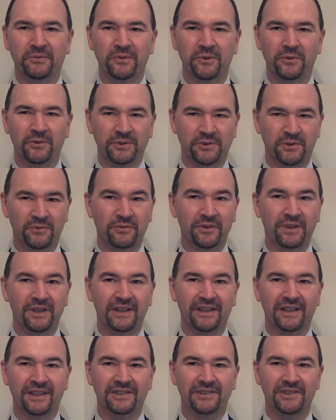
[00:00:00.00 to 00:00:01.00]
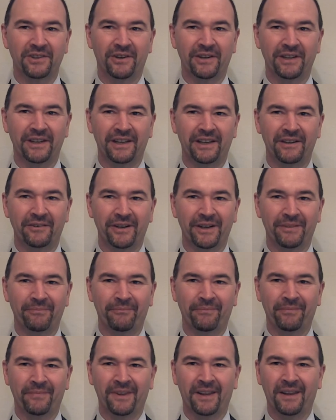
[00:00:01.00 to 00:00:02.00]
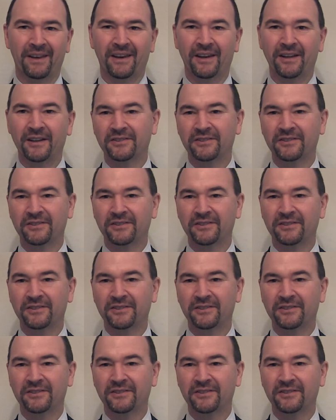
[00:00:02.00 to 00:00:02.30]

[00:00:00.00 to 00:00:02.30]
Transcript: fuel is a really exciting area, and